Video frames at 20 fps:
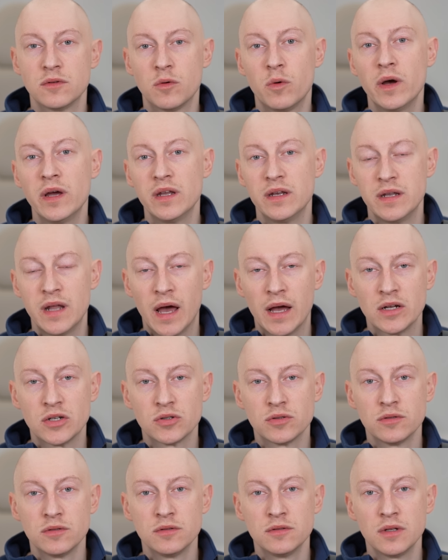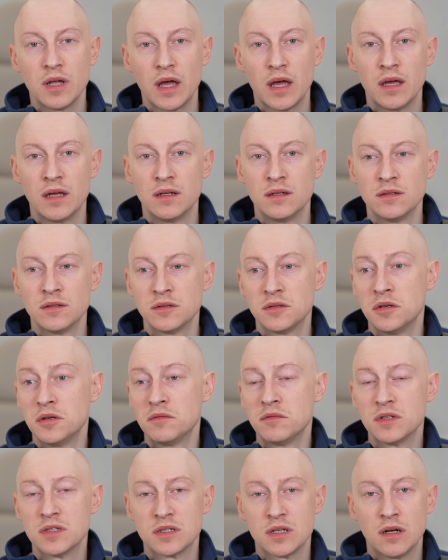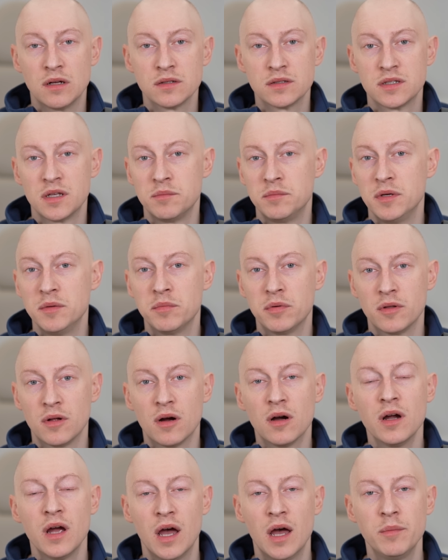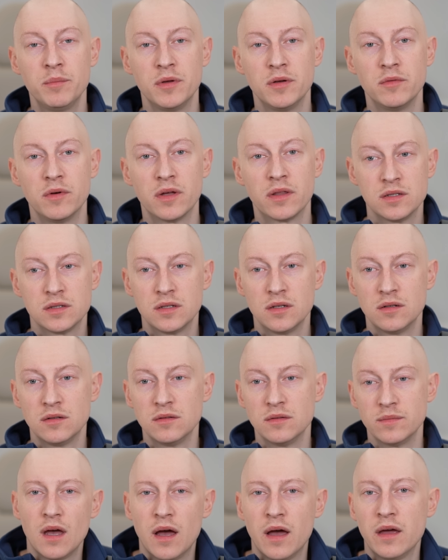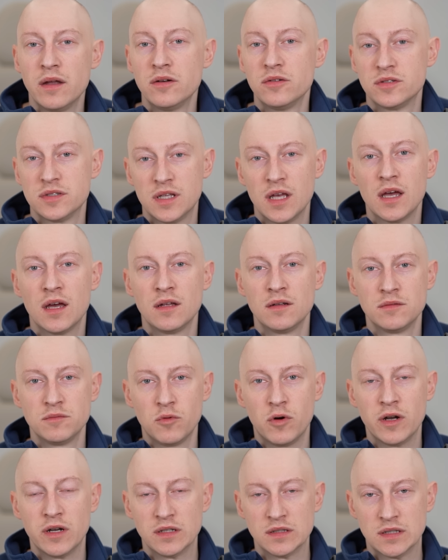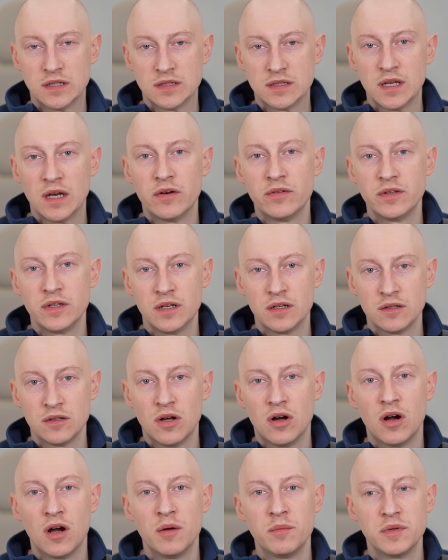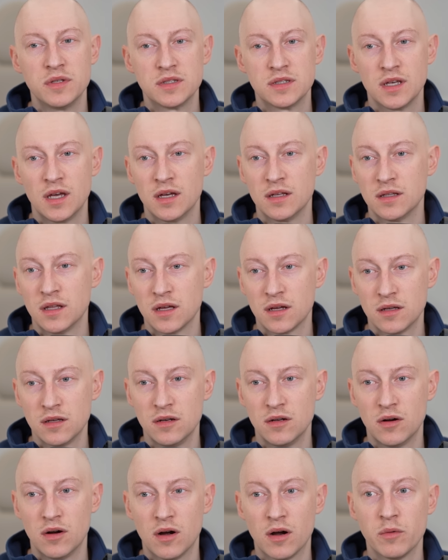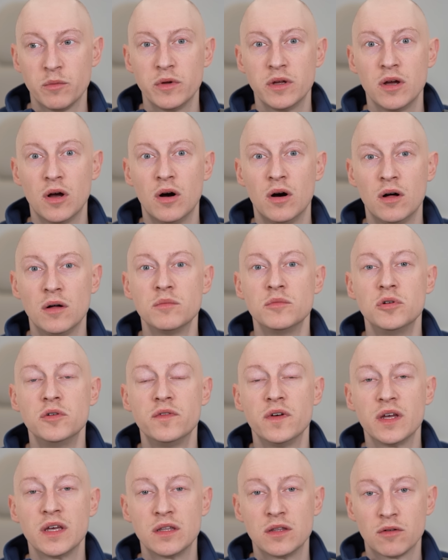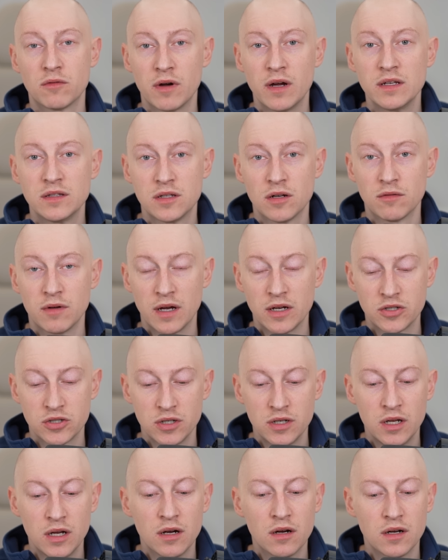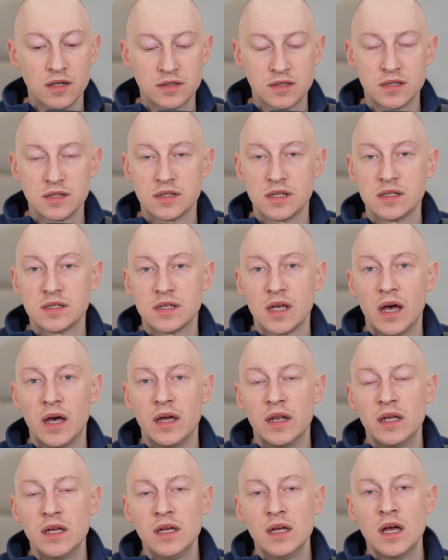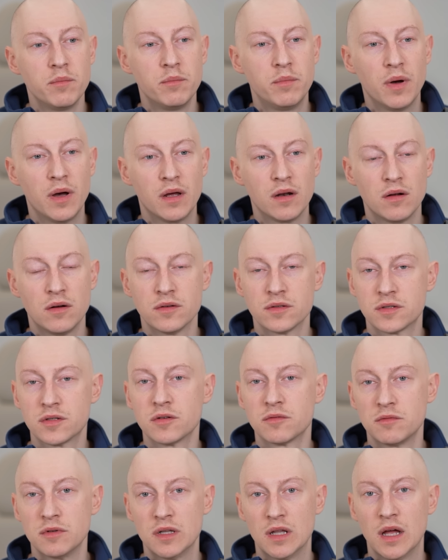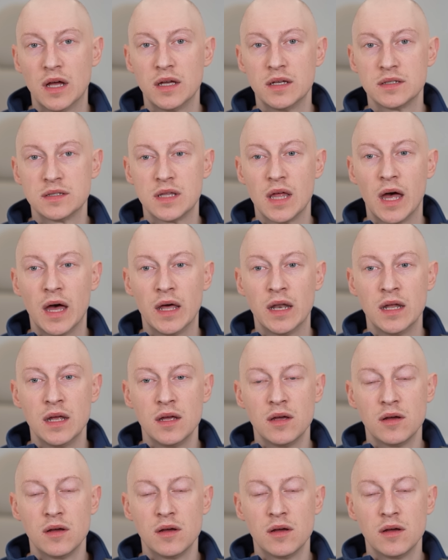quite natural and good results that people are happy with. So I understand wanting to sound the alarm and saying, like, you know, are we all moving in the right direction here as a society? But also realize that